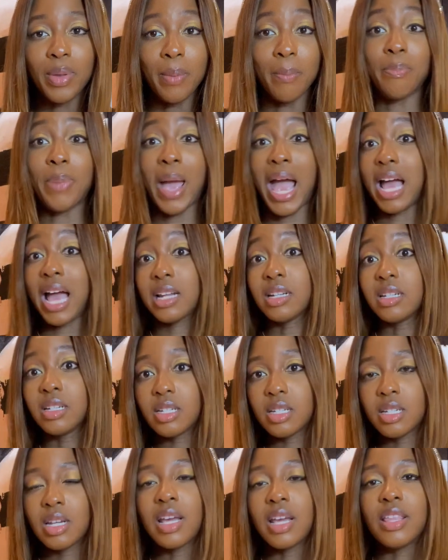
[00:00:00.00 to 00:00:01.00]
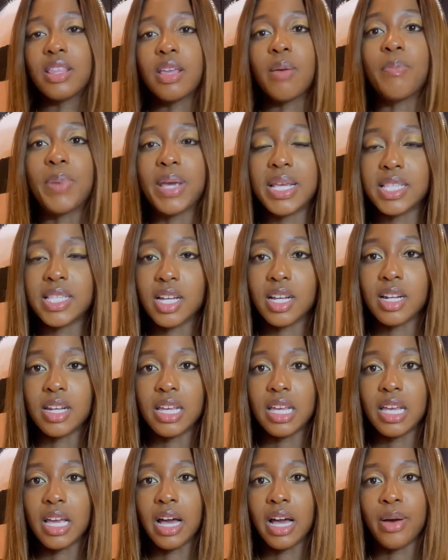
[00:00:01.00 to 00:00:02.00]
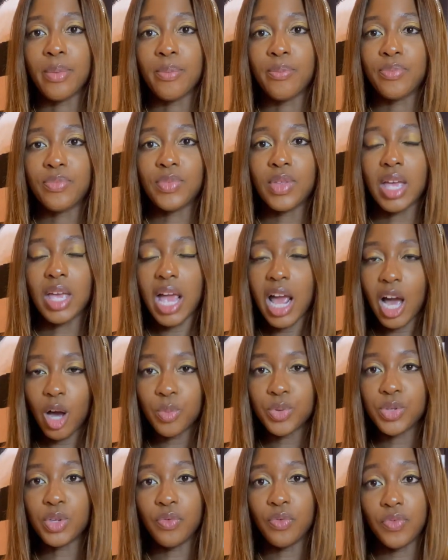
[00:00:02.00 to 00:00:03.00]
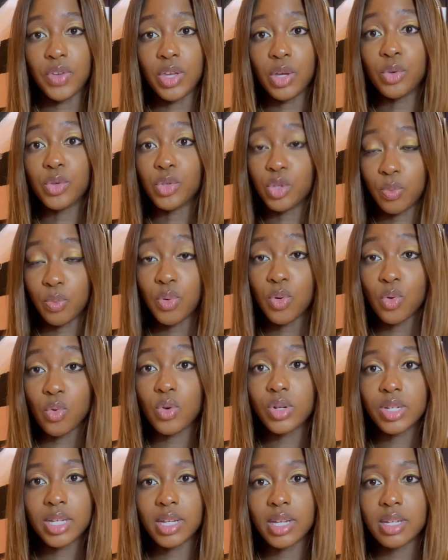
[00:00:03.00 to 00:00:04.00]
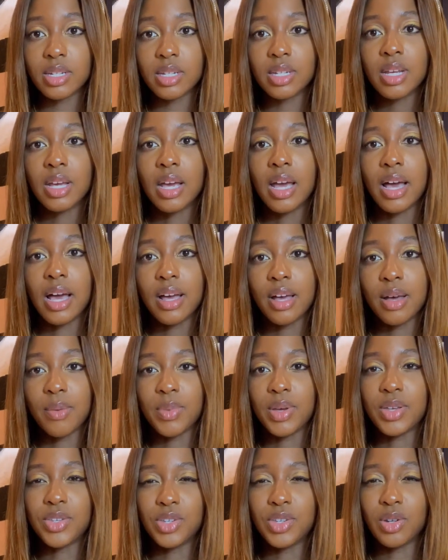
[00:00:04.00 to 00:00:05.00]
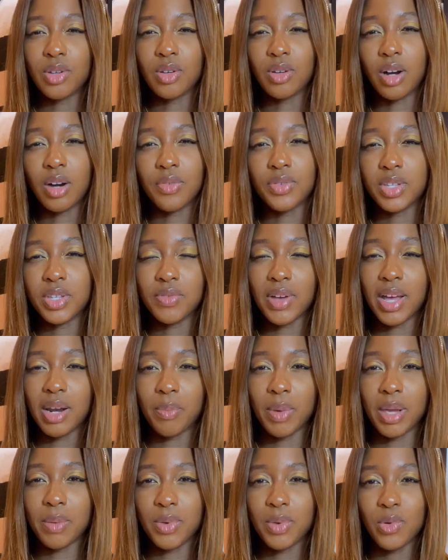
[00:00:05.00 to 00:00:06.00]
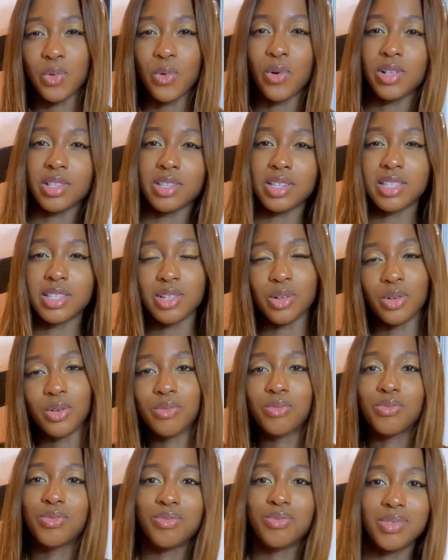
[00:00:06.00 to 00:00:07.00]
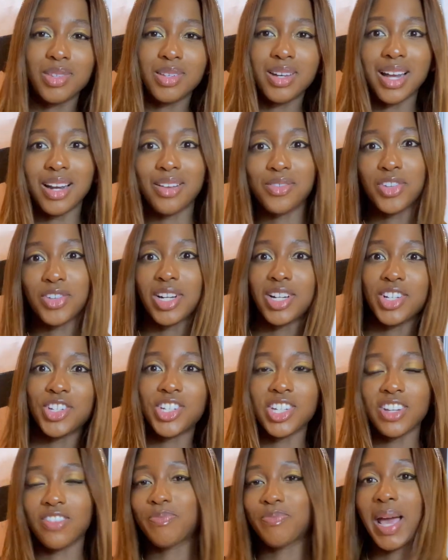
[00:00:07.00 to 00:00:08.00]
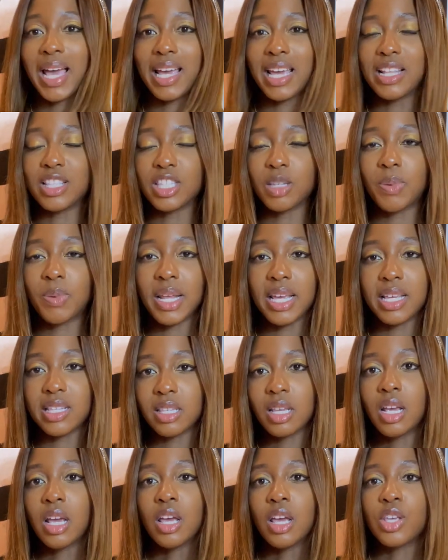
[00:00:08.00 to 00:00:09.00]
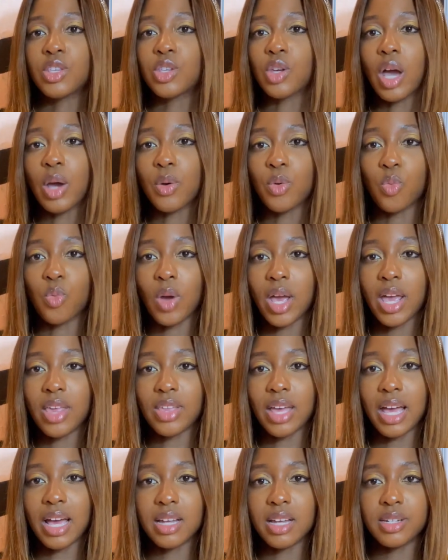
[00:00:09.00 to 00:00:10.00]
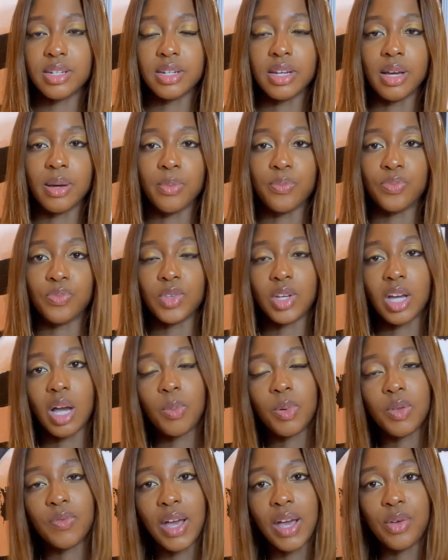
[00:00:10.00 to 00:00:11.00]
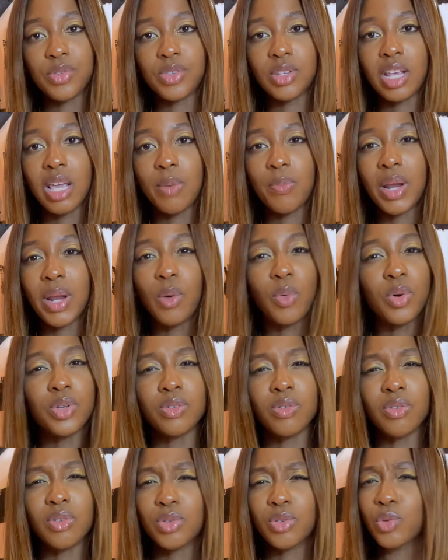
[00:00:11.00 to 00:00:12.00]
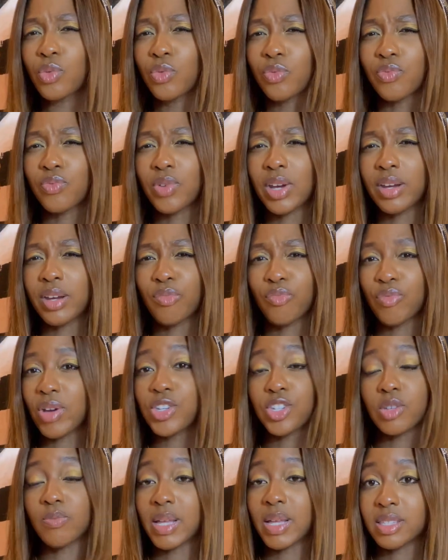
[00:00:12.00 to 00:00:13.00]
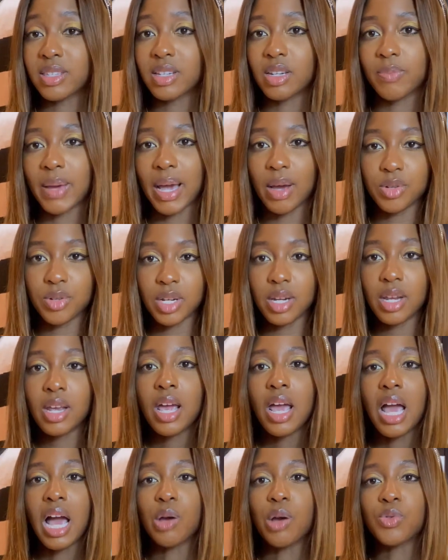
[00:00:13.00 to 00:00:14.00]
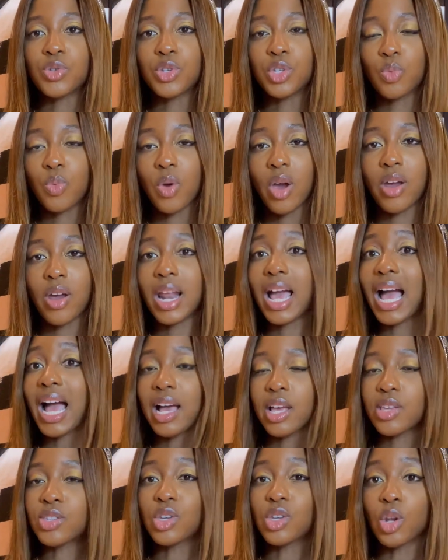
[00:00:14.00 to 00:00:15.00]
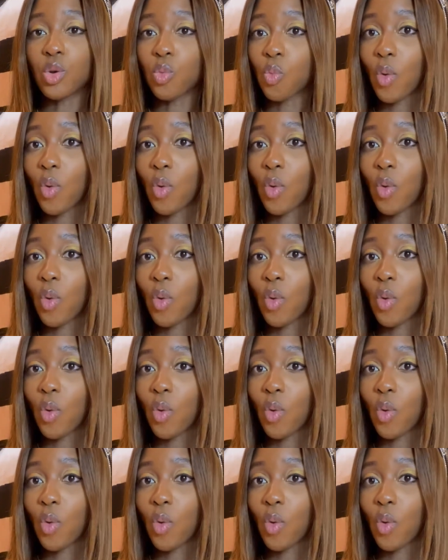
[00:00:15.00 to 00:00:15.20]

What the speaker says: band that basically helps you feel supported, because you know, after you've had a baby, your organs are still kind of trying to shift back into place. So I would wear that a couple of hours a day, but I wasn't sort of very regimented about it. I would just wear it as and